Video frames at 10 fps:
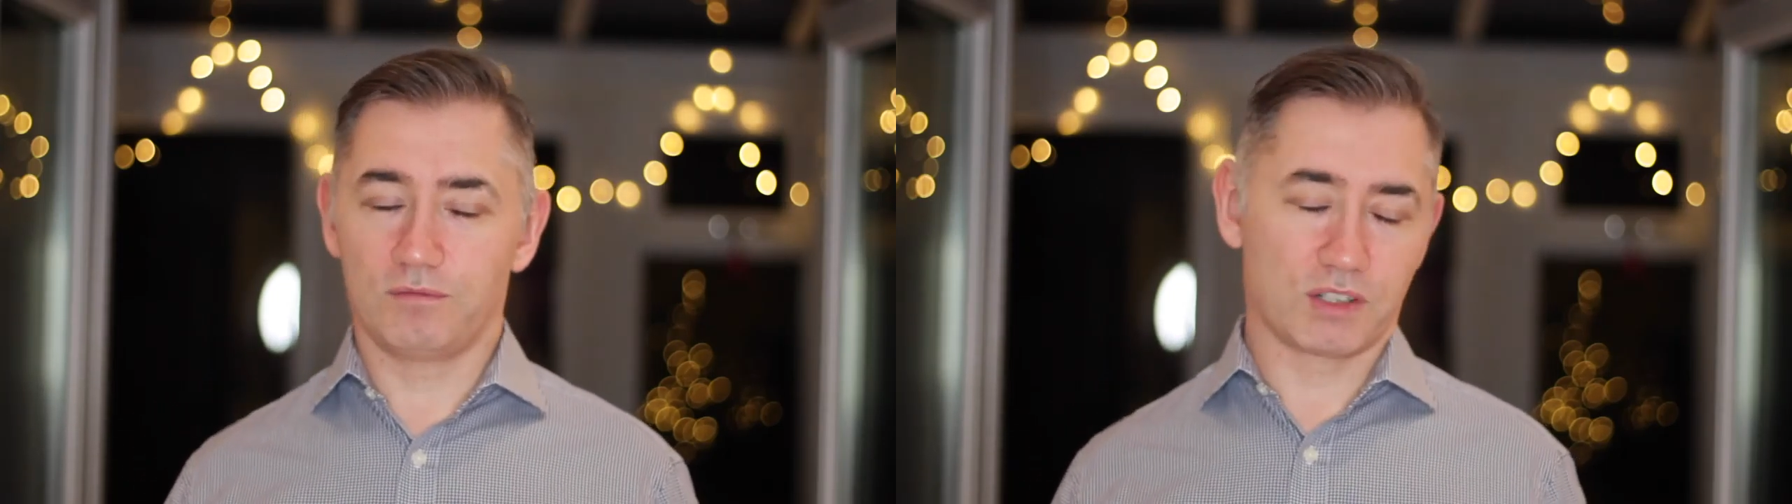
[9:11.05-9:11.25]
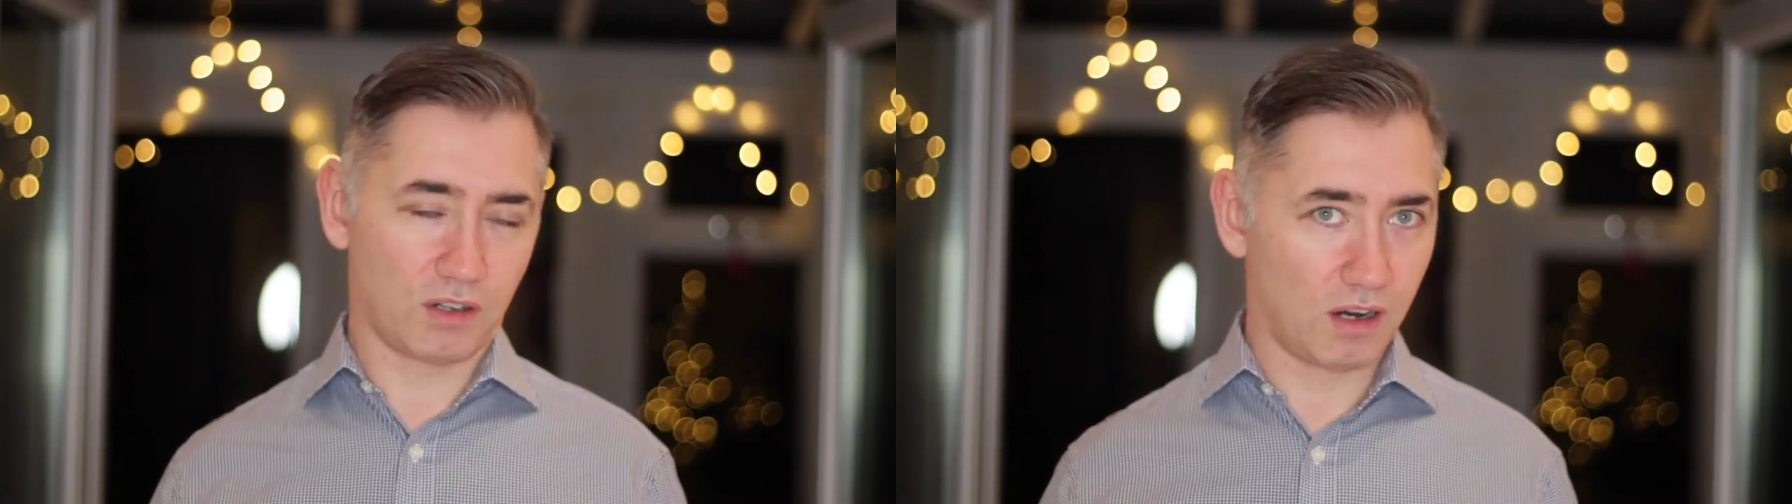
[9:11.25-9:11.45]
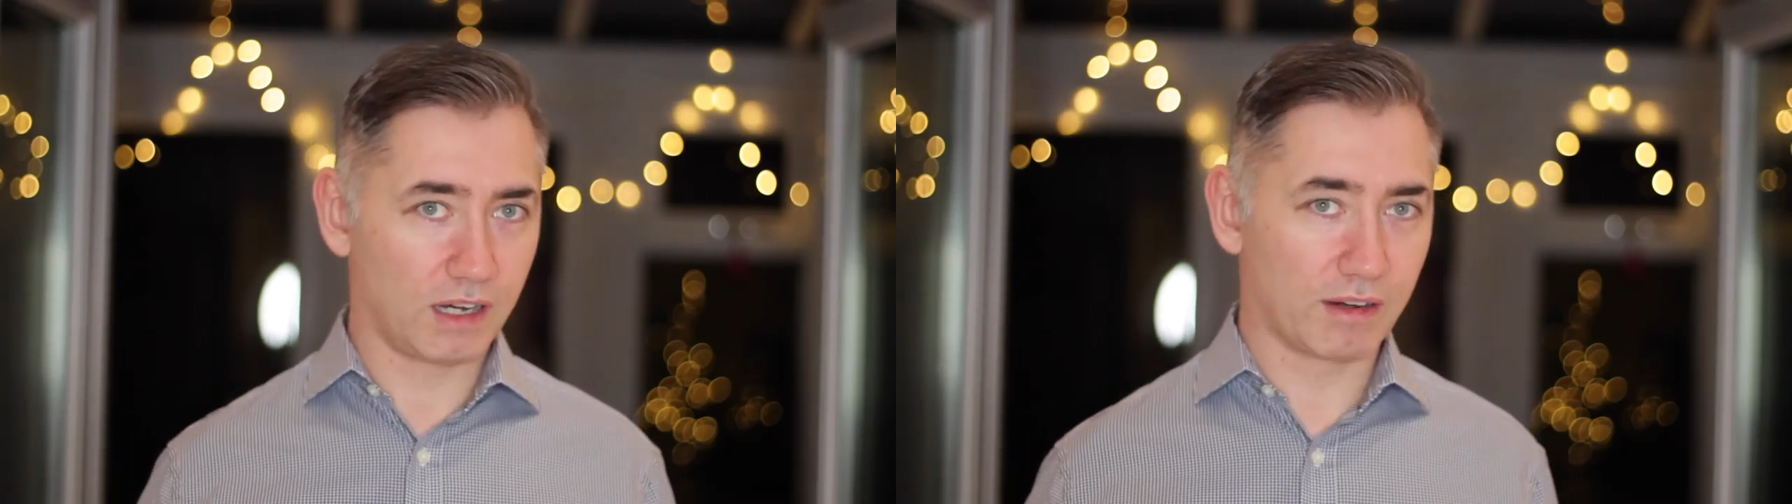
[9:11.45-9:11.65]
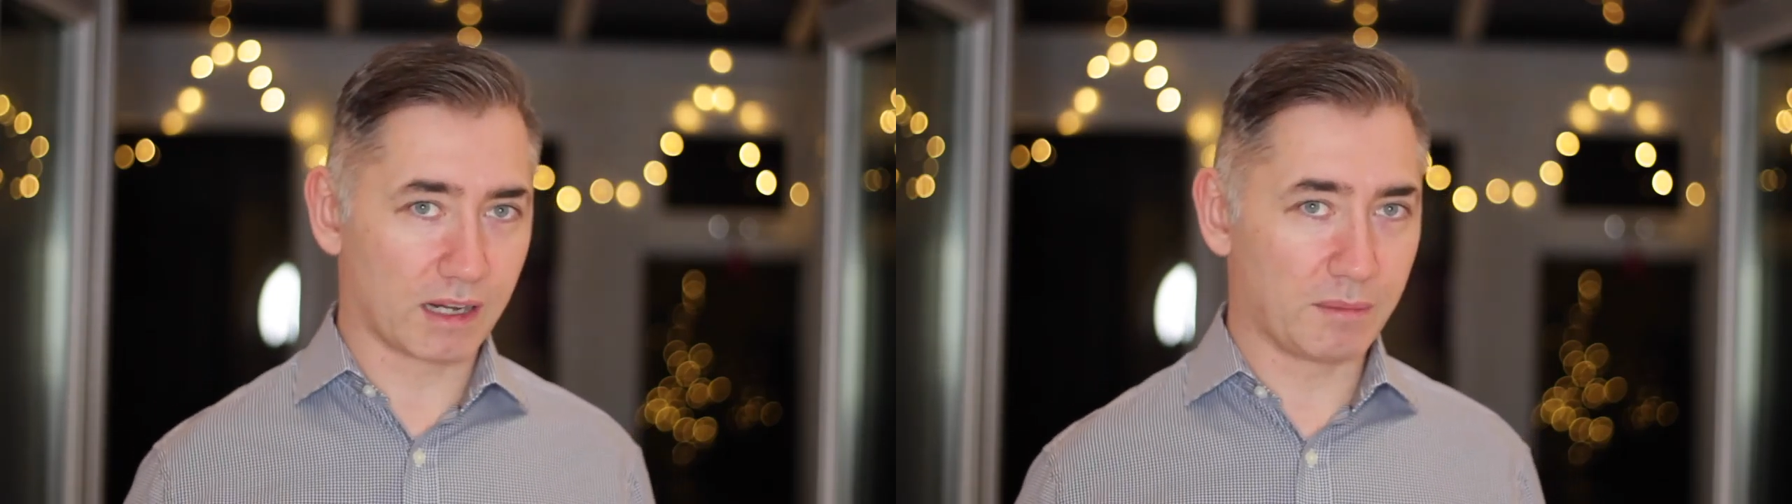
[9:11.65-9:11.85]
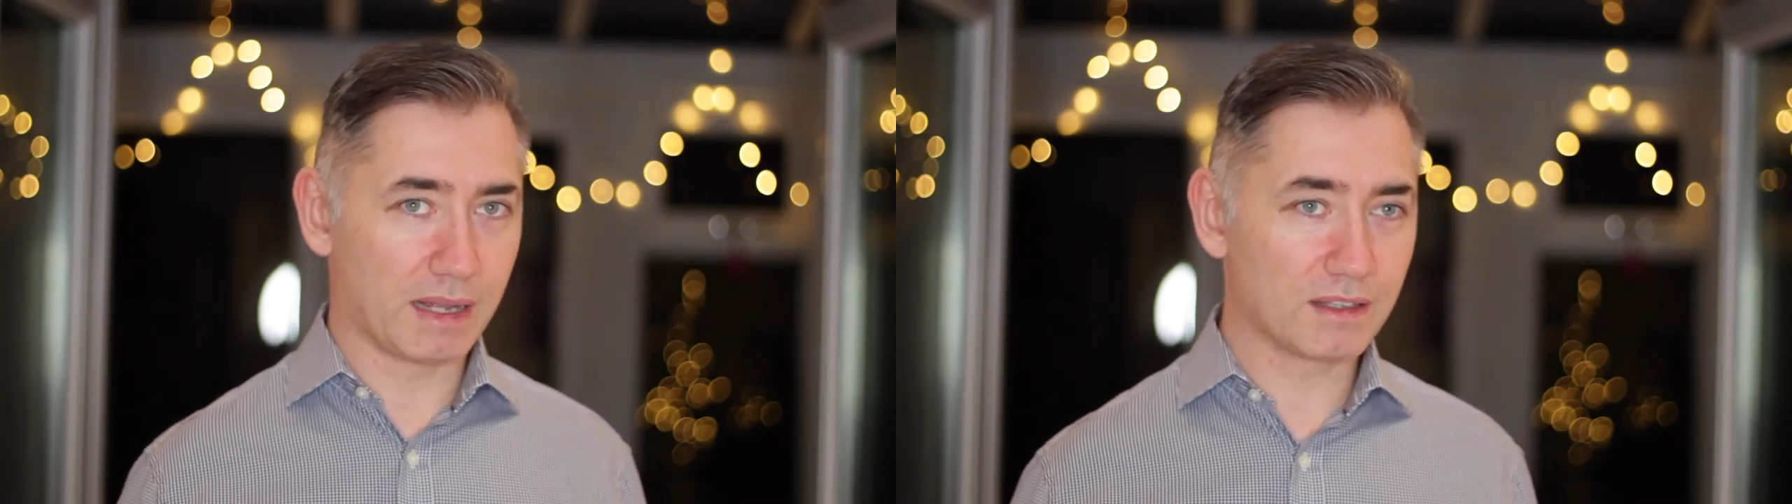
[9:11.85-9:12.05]
which I highly
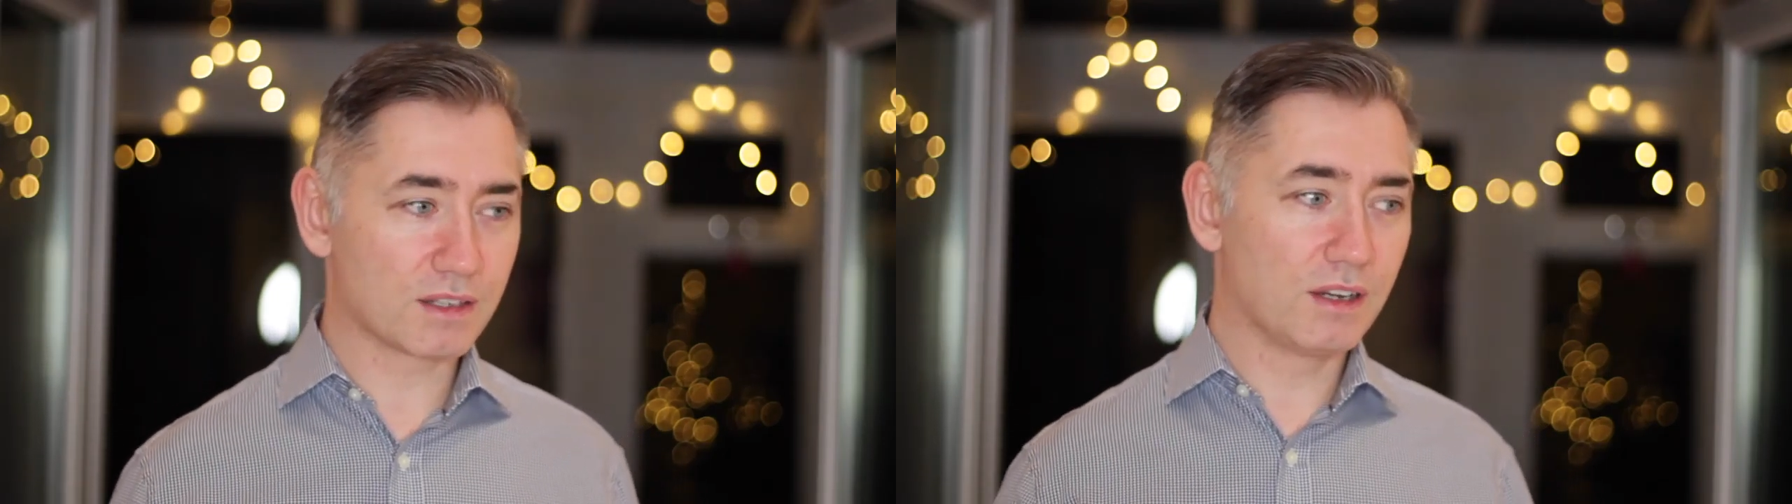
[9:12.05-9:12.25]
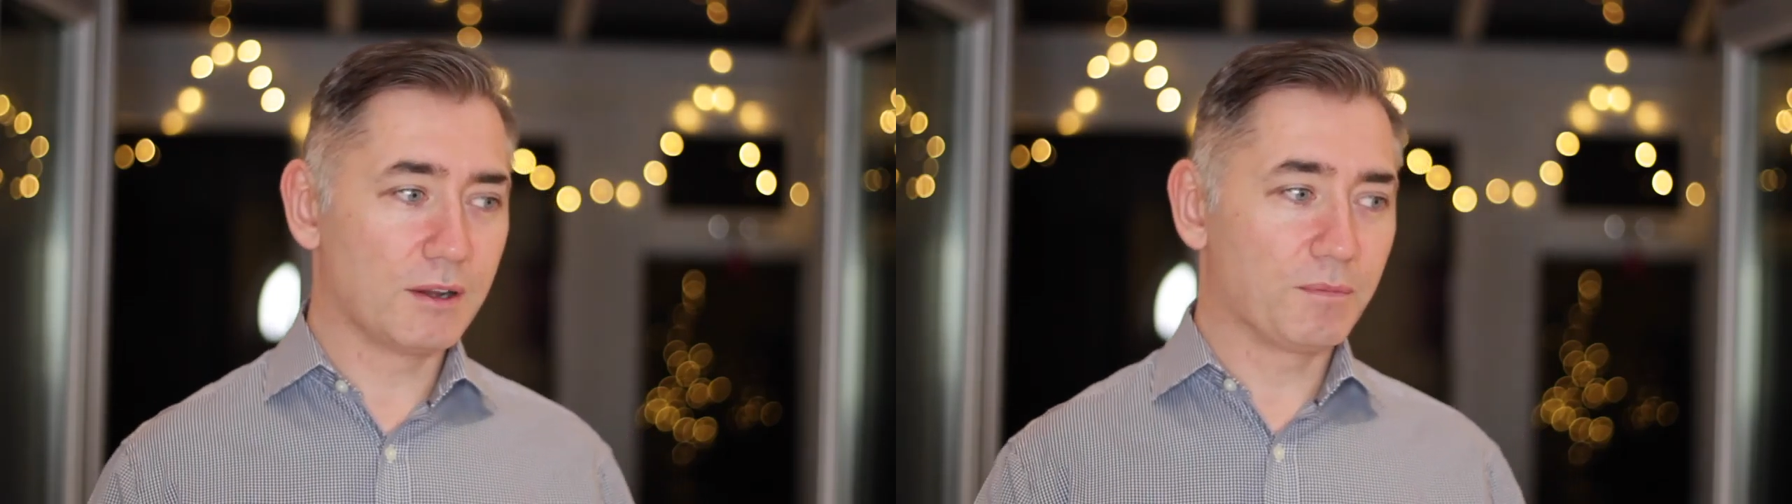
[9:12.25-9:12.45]
recommend,